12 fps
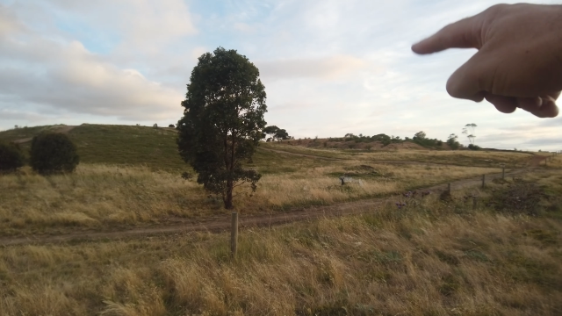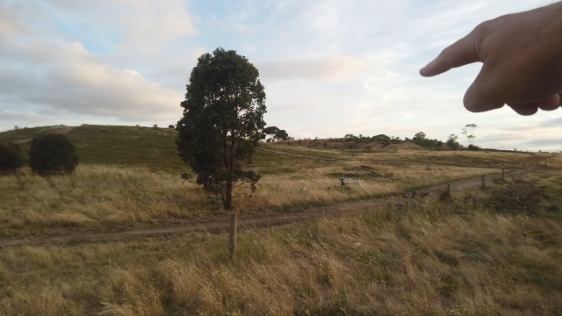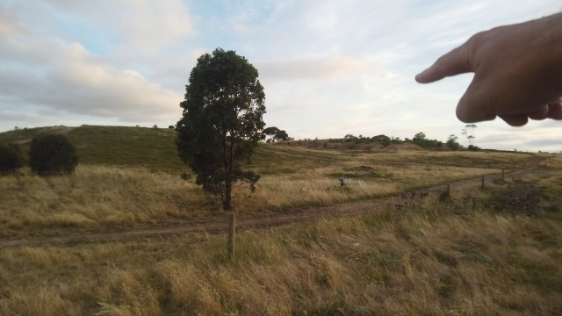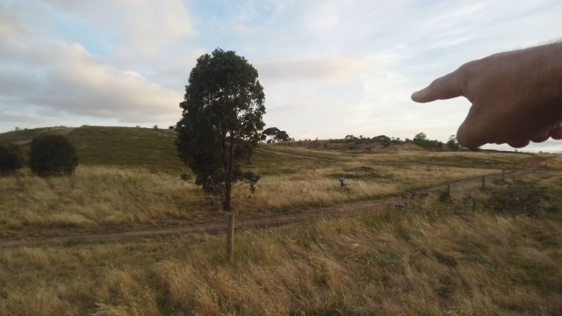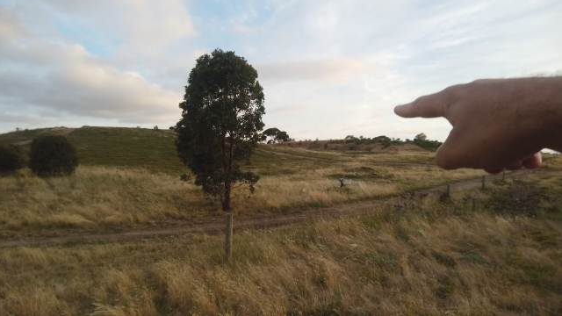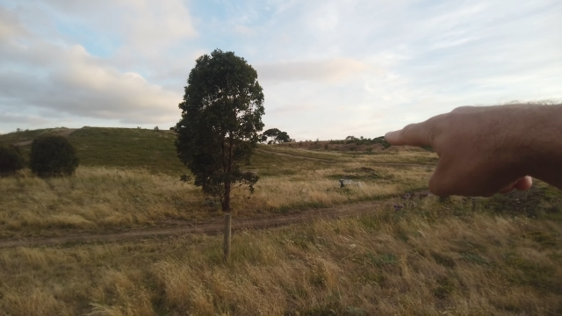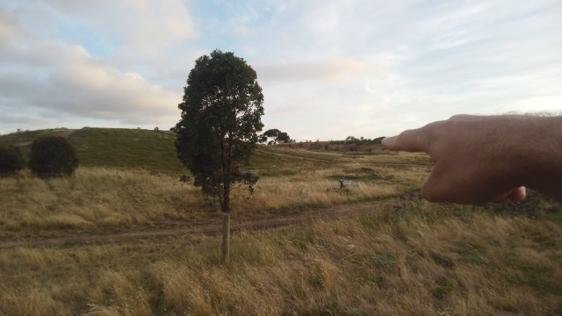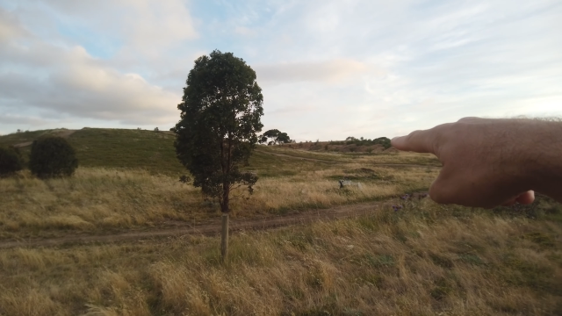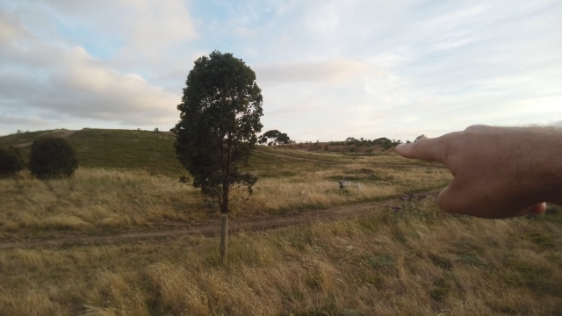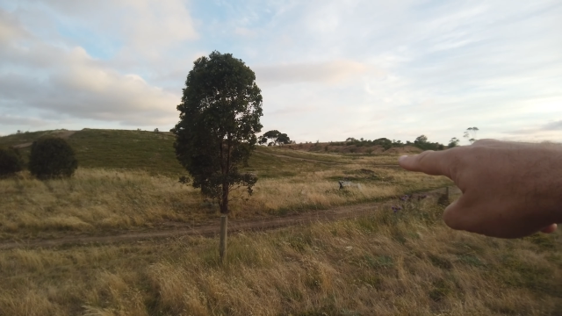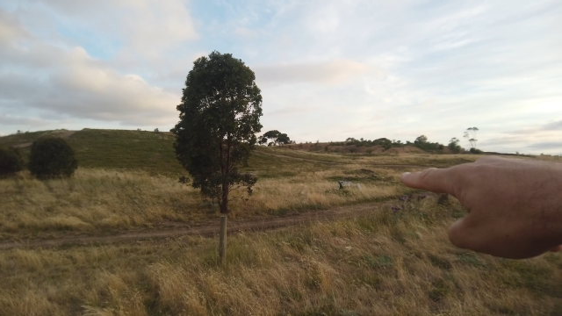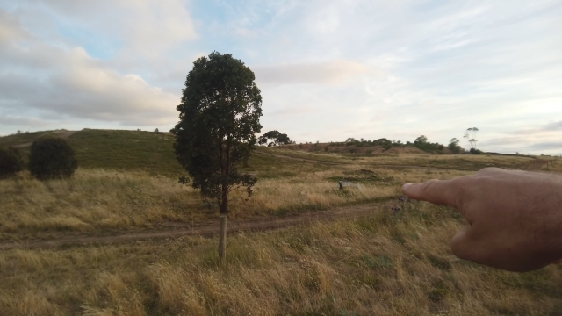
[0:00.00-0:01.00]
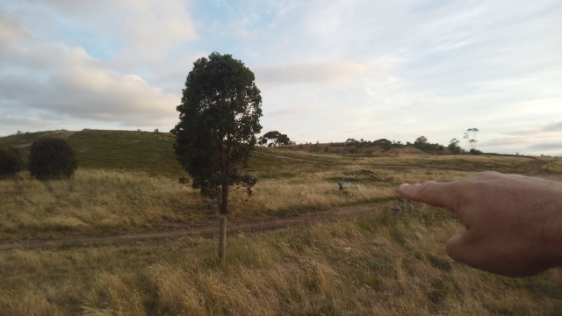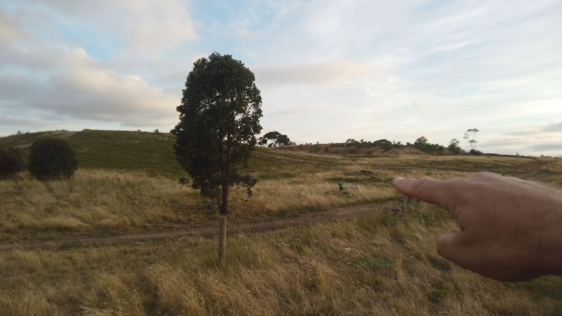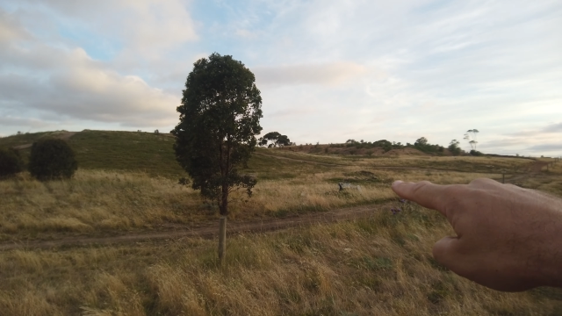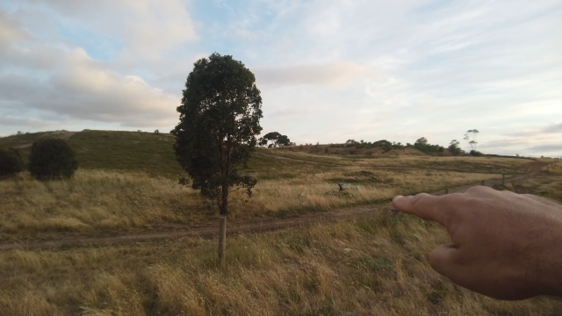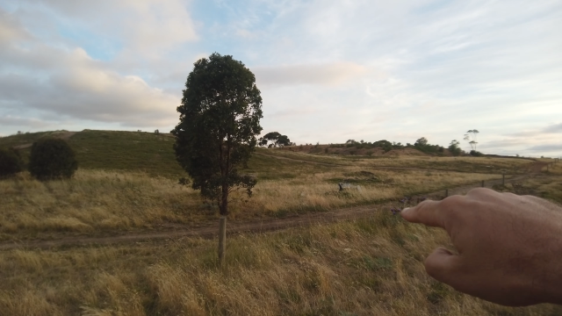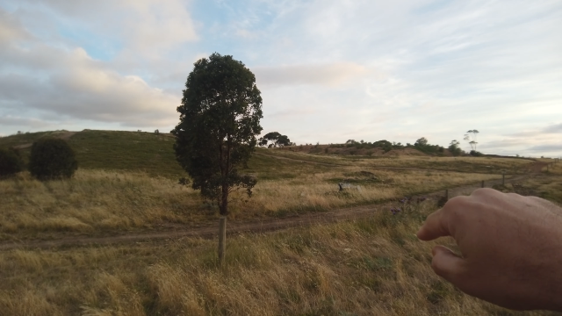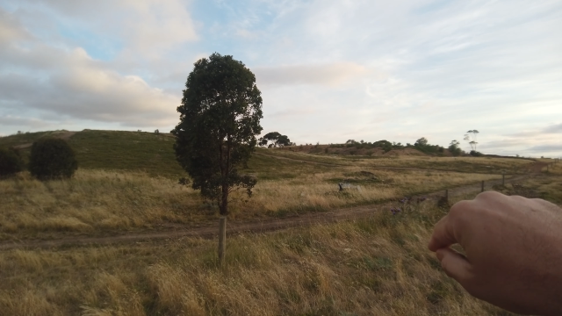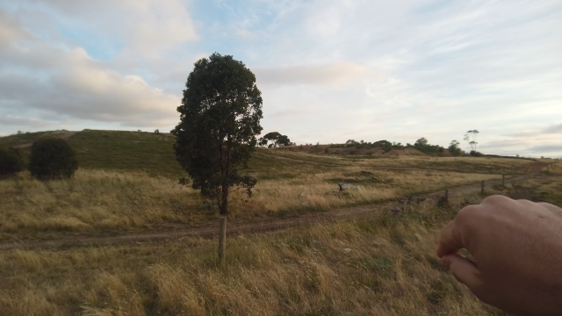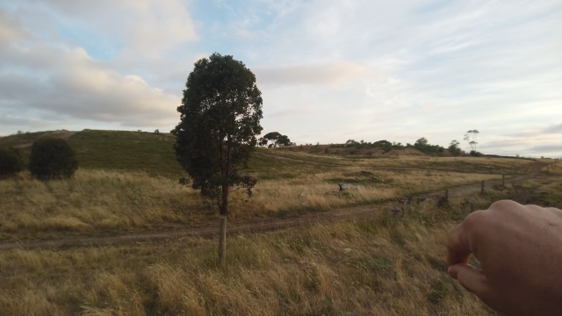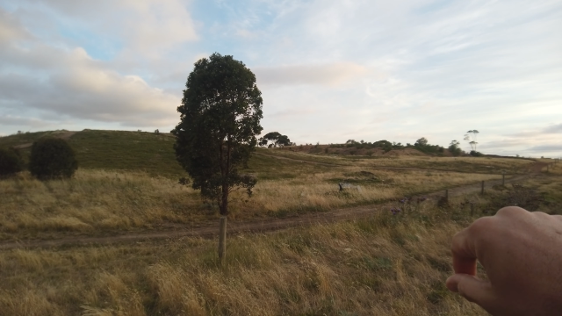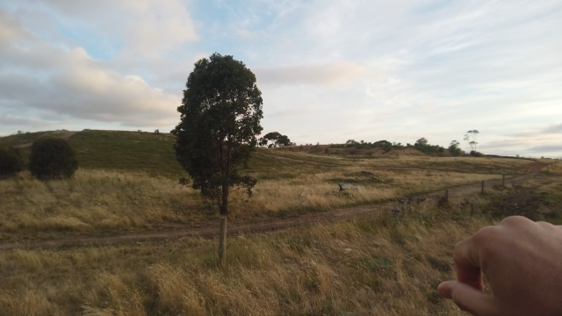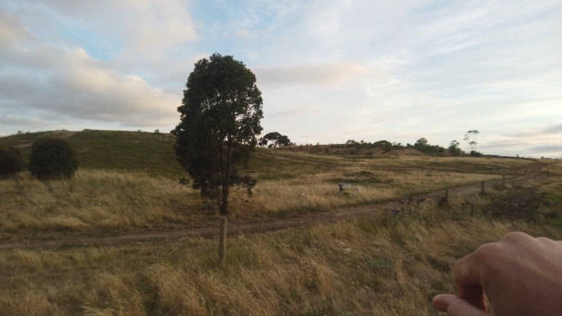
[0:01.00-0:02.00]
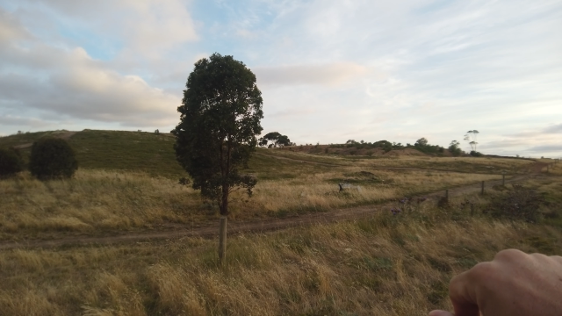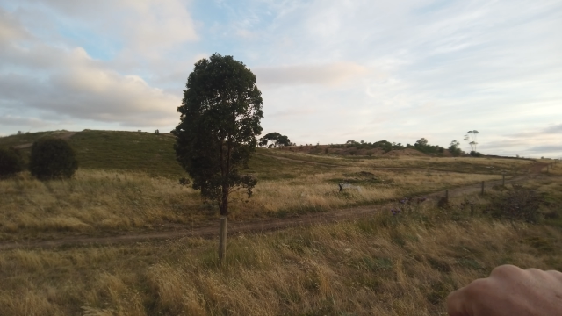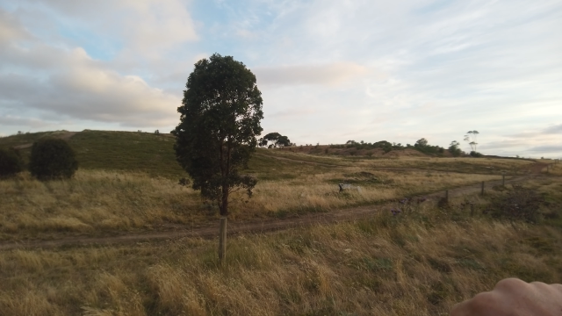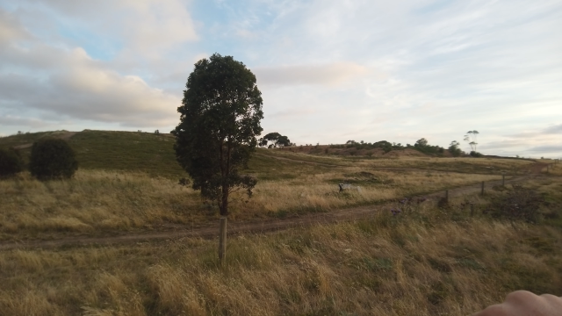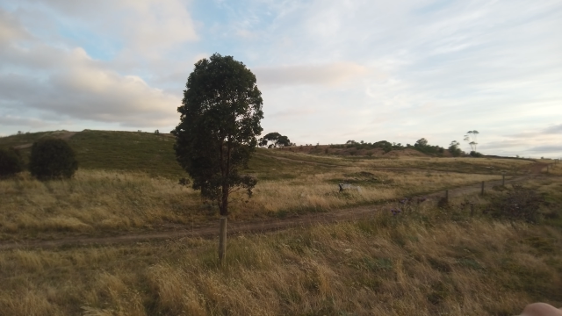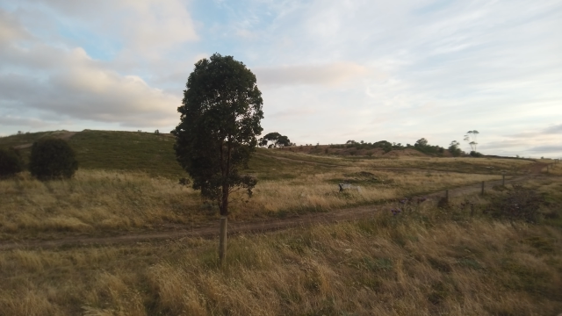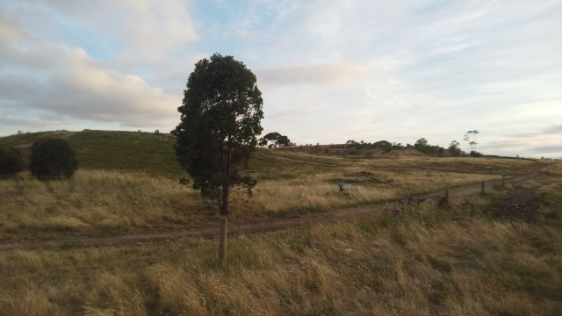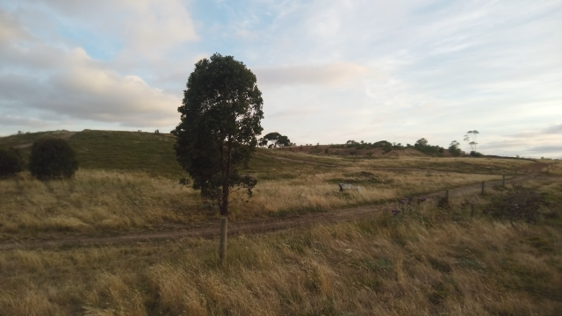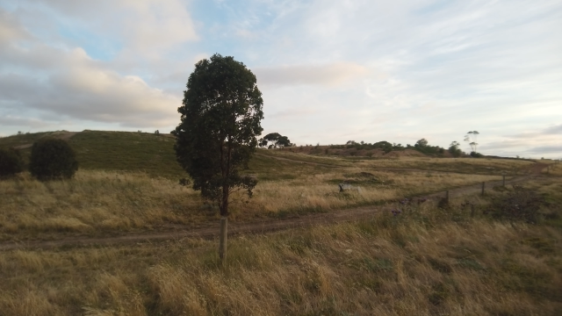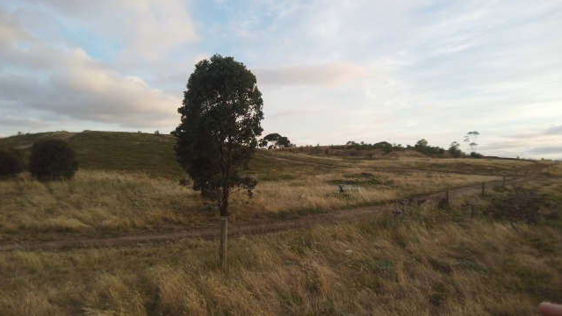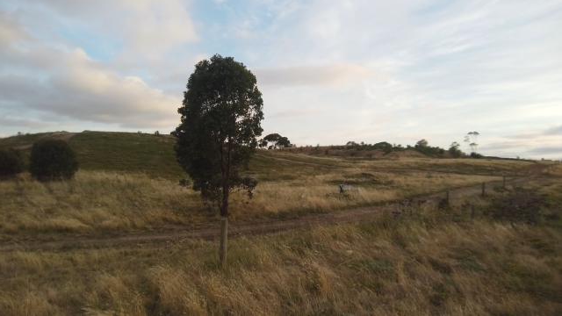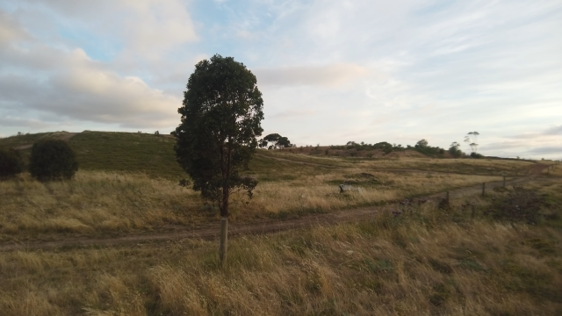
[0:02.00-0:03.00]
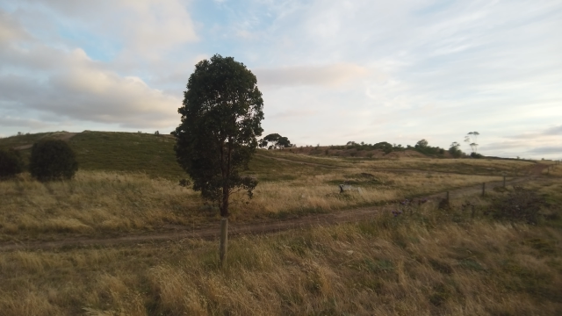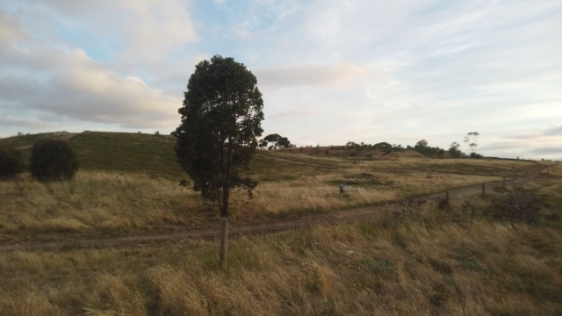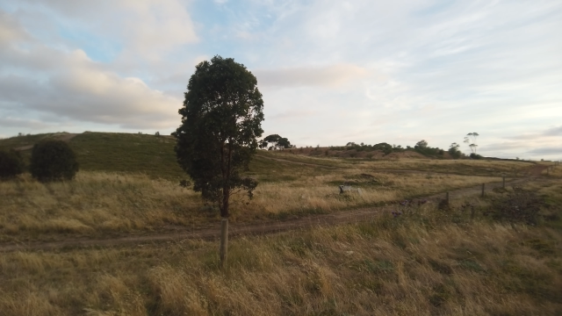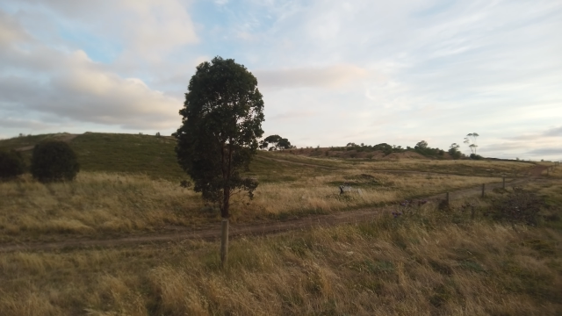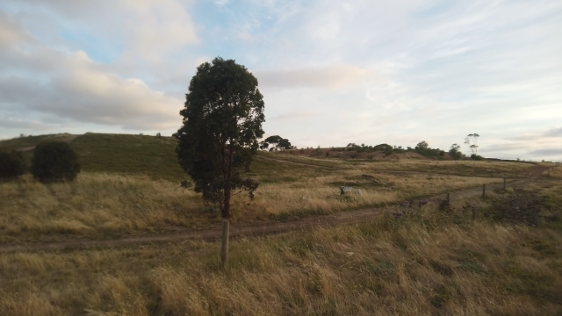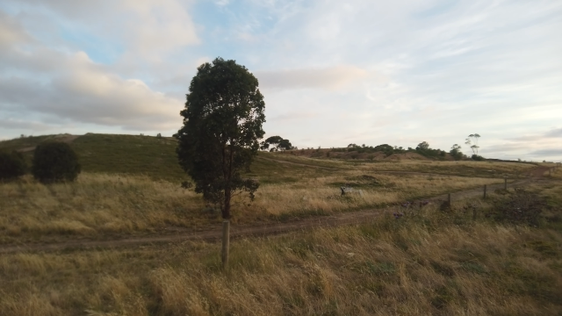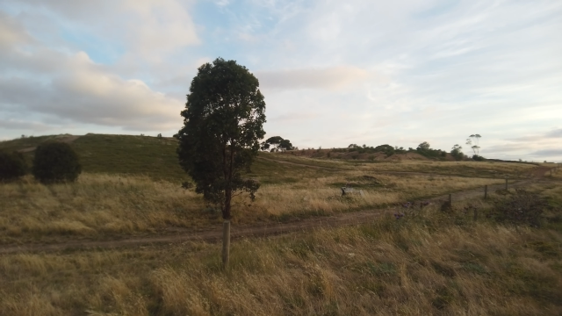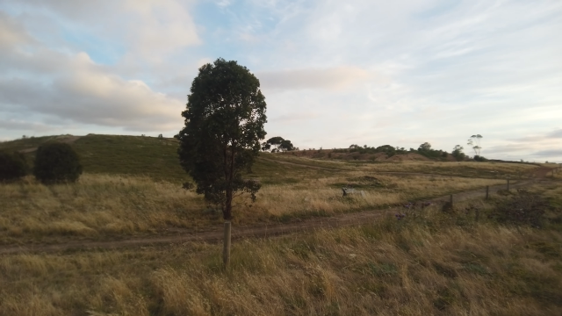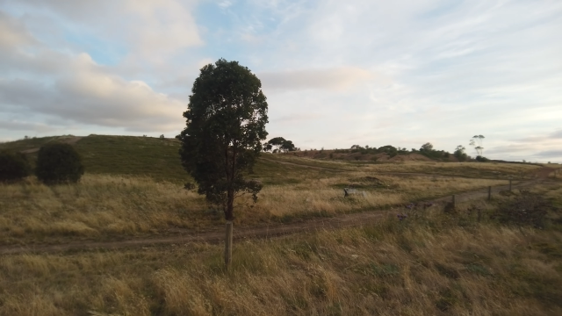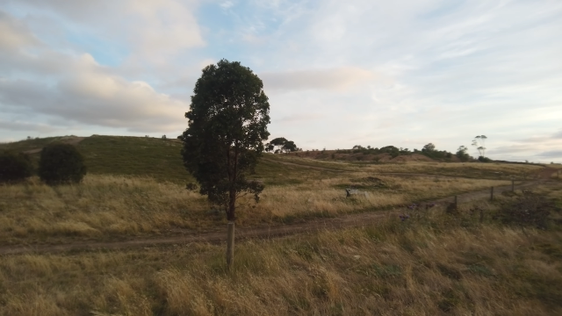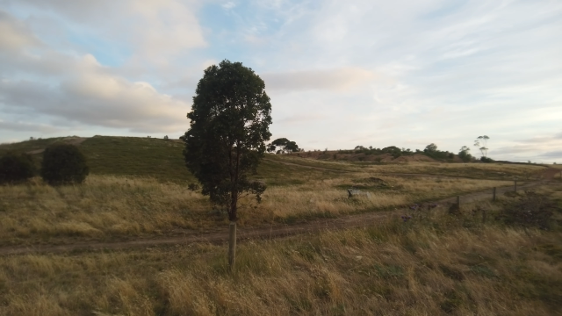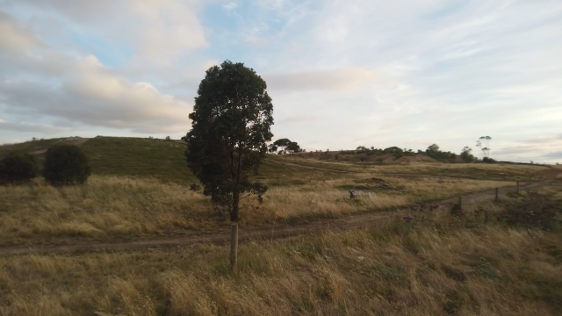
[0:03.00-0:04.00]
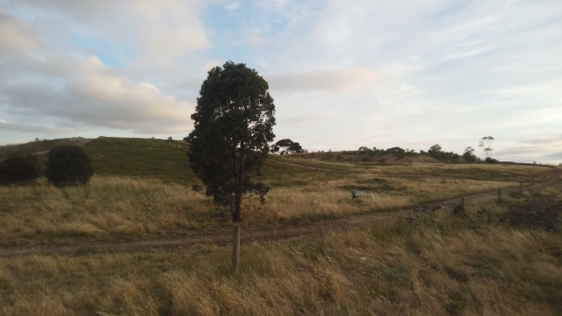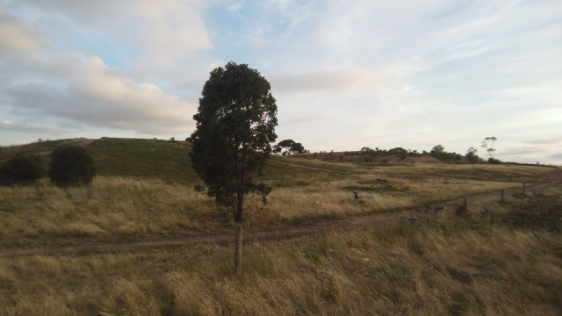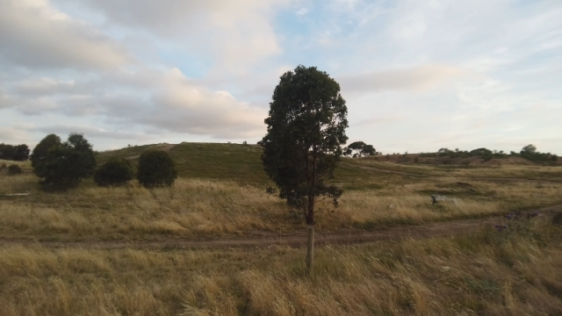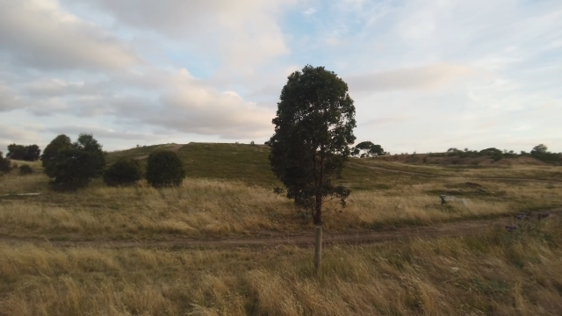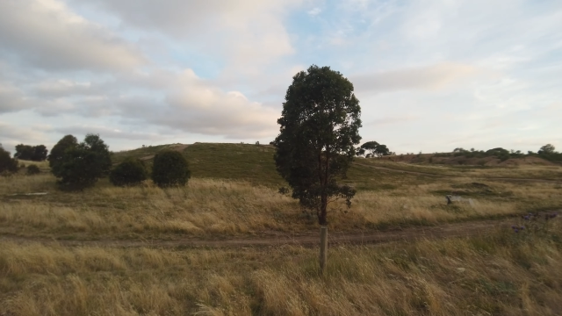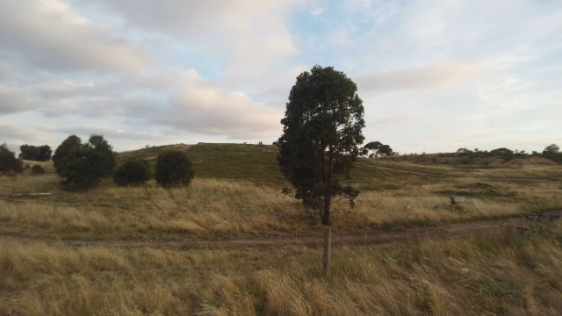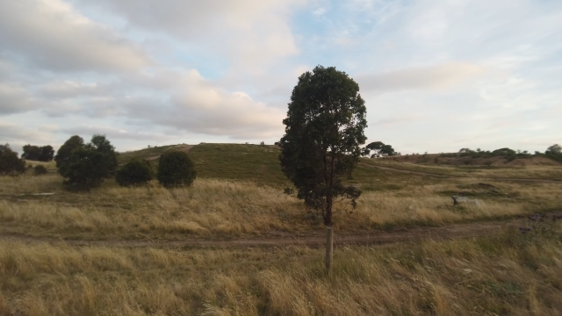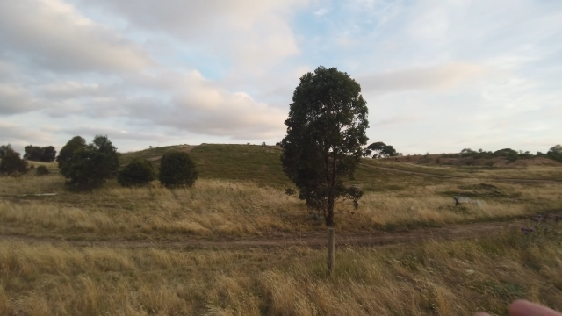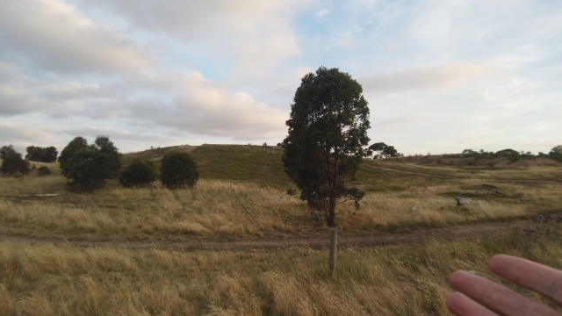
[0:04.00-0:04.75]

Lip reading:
[unreadable: no face in view]